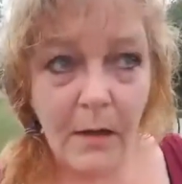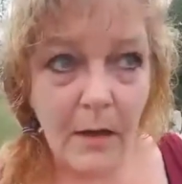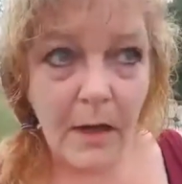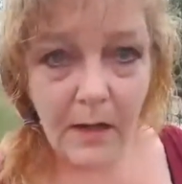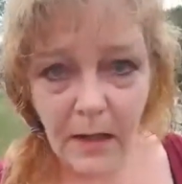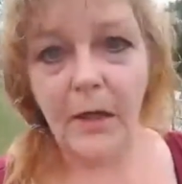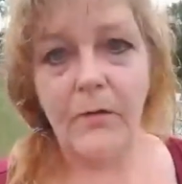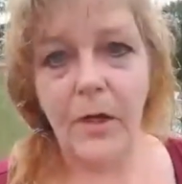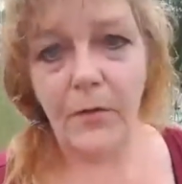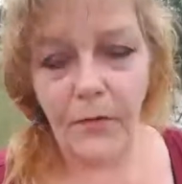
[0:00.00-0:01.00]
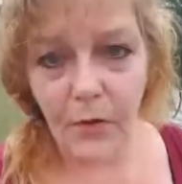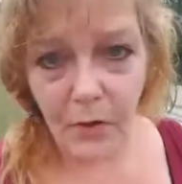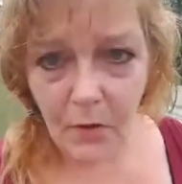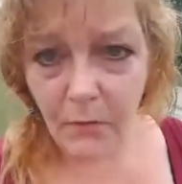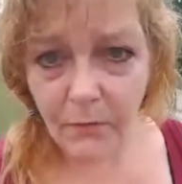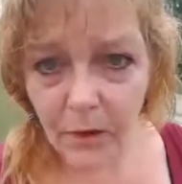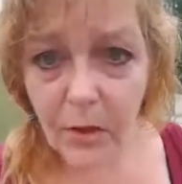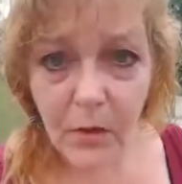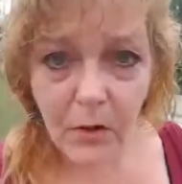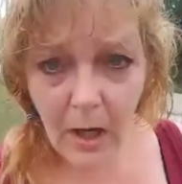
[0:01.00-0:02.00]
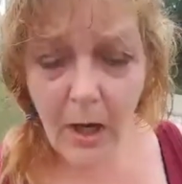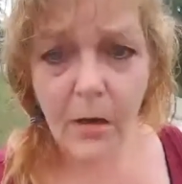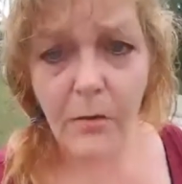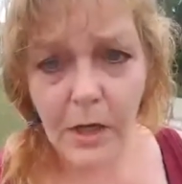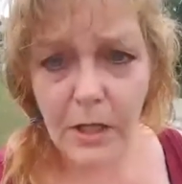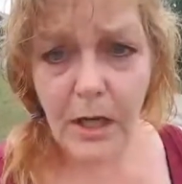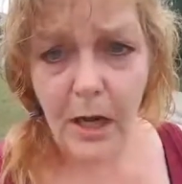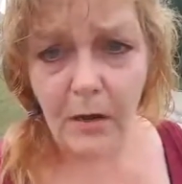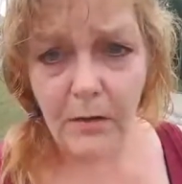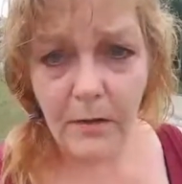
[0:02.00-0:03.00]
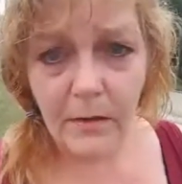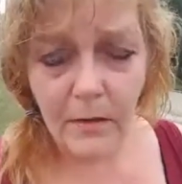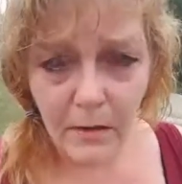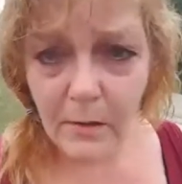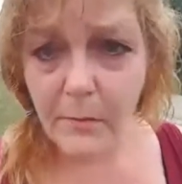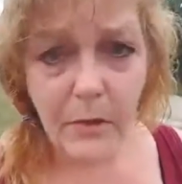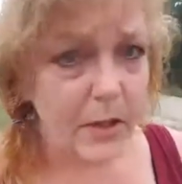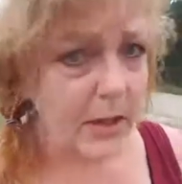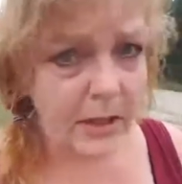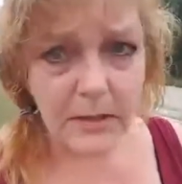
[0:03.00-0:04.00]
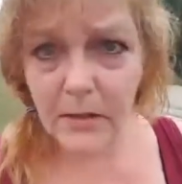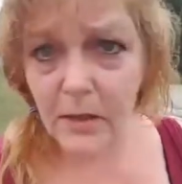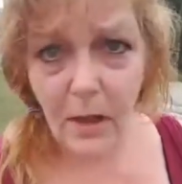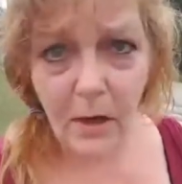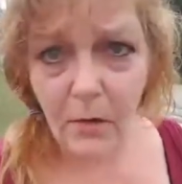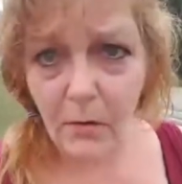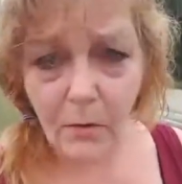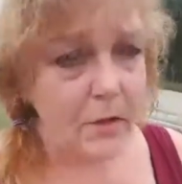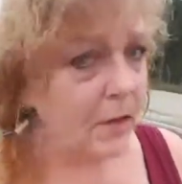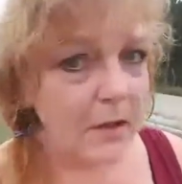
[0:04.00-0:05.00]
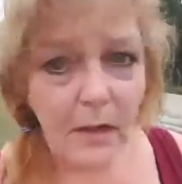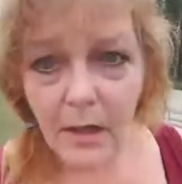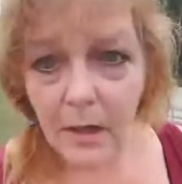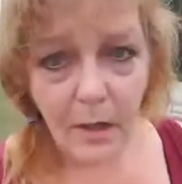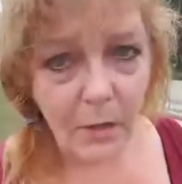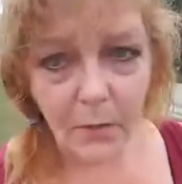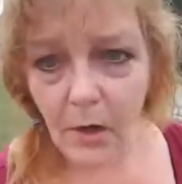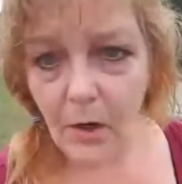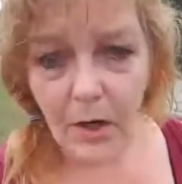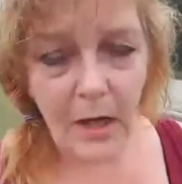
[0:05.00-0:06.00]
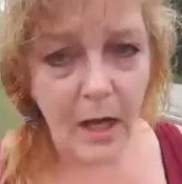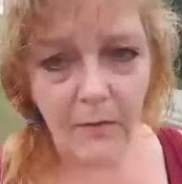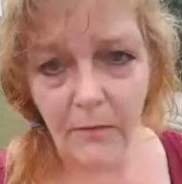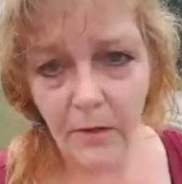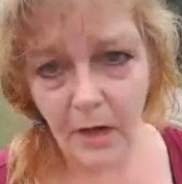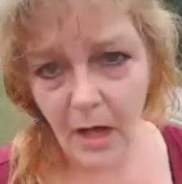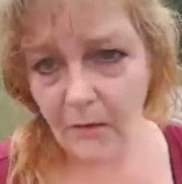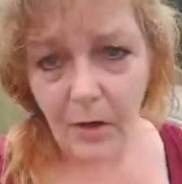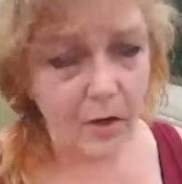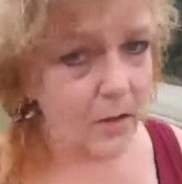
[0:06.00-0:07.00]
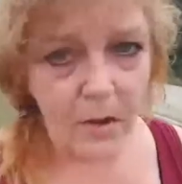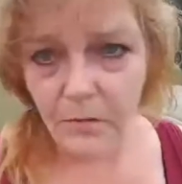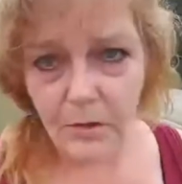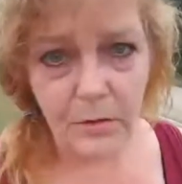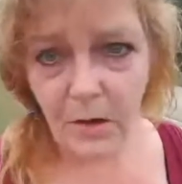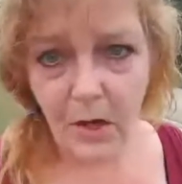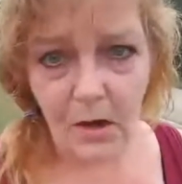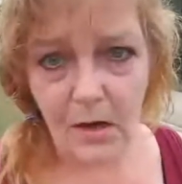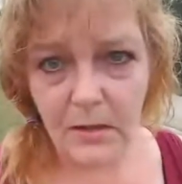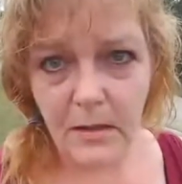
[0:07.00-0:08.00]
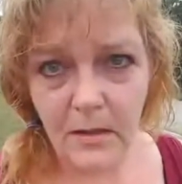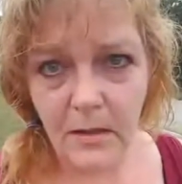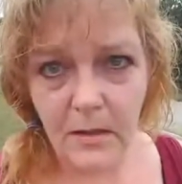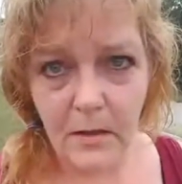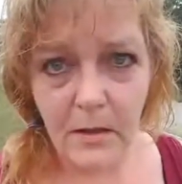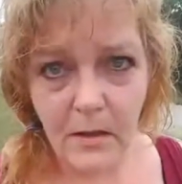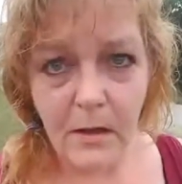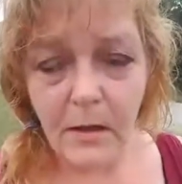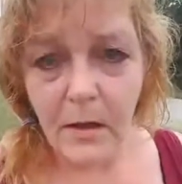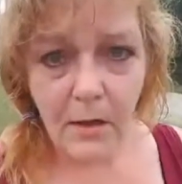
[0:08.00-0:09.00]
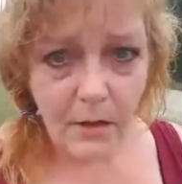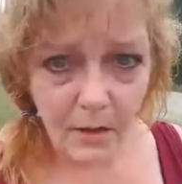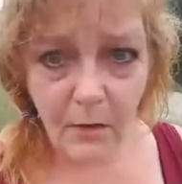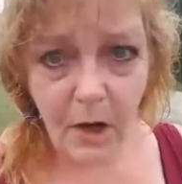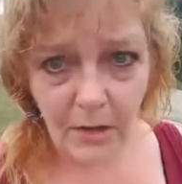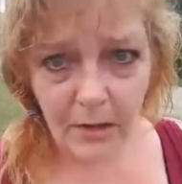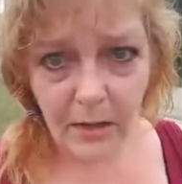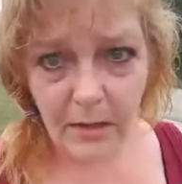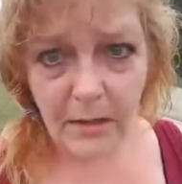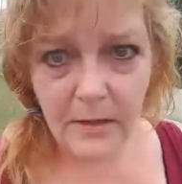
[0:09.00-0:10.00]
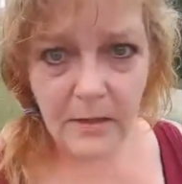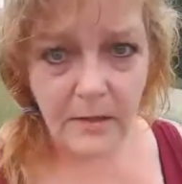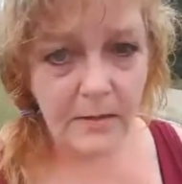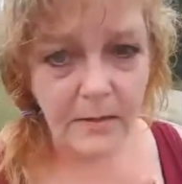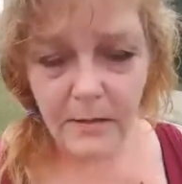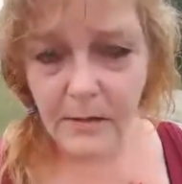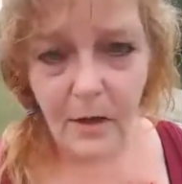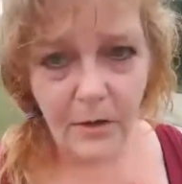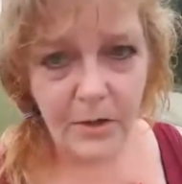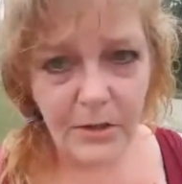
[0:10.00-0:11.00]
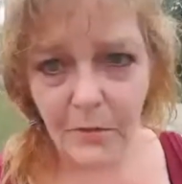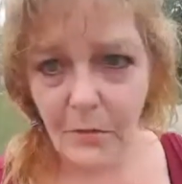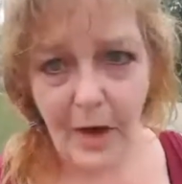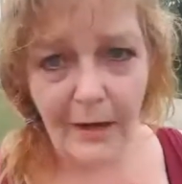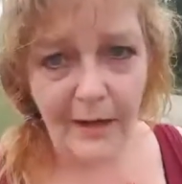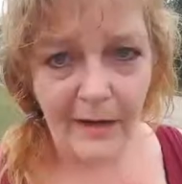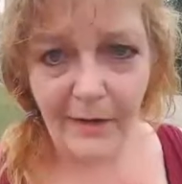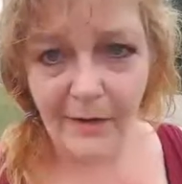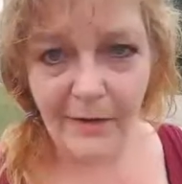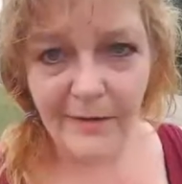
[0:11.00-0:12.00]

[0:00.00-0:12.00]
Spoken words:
And even if you don't feel you can reach out, please know you are never, never alone, sweethearts. You got this. As long as you're right here,